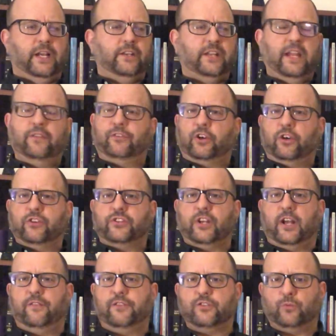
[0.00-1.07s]
Dave
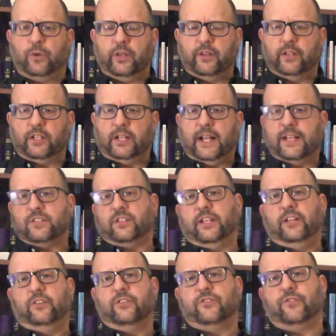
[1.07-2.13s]
Kirchhoff is one of the class
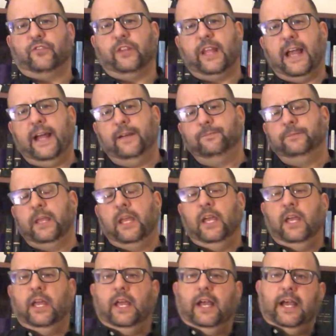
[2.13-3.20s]
leaders for that.
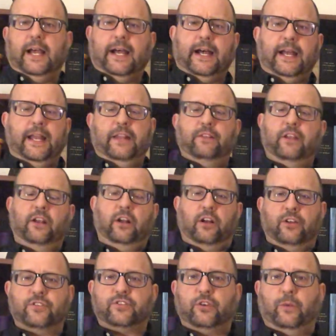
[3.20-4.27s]
And then
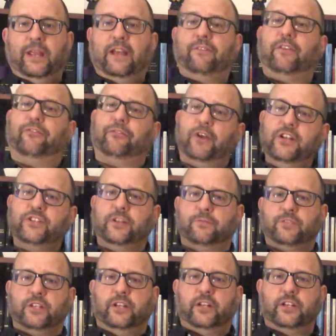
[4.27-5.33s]
also we have the
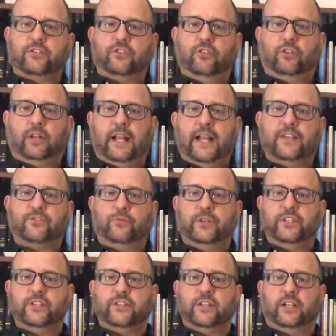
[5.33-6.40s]
Friendship Sunday School class,
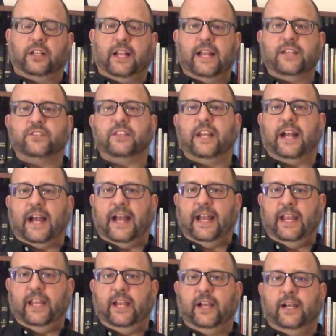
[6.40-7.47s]
which is the class that
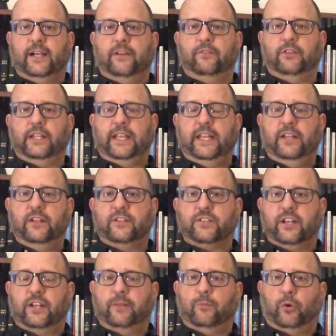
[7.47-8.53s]
I lead
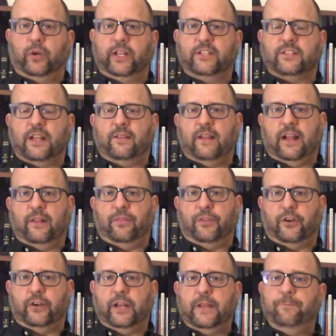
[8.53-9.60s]
Sunday mornings at
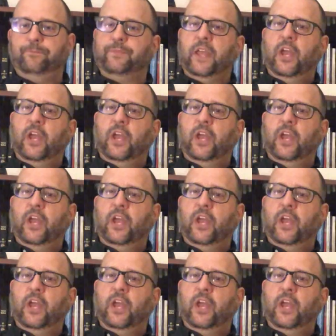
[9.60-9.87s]
9:30.